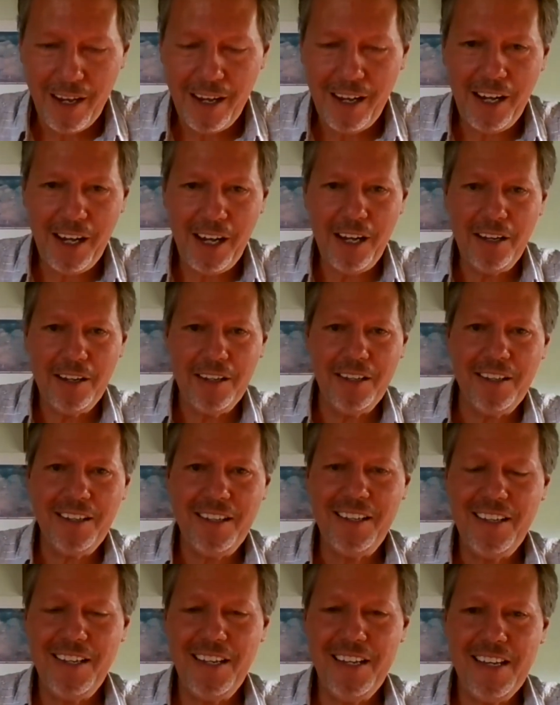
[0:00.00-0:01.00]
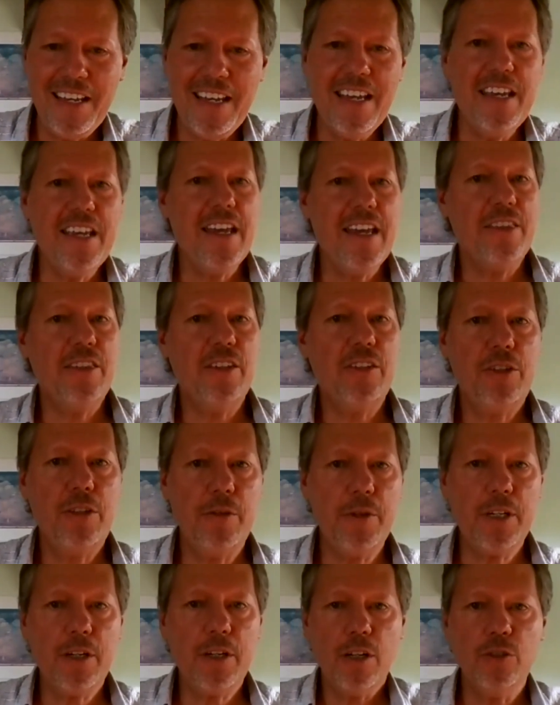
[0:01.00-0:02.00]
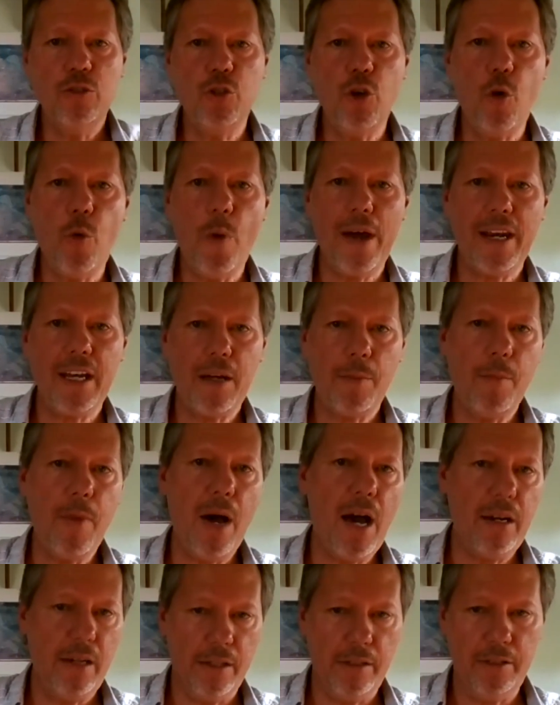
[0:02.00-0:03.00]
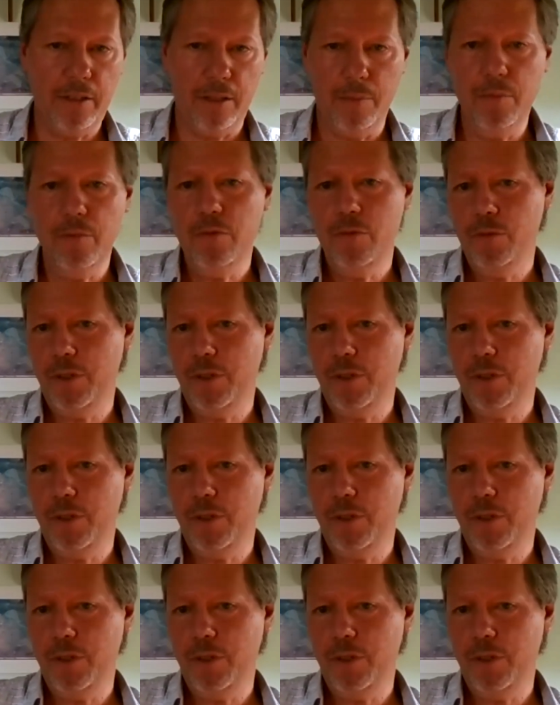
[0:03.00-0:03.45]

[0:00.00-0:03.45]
Uh, he, he, had this theory called noetic monism,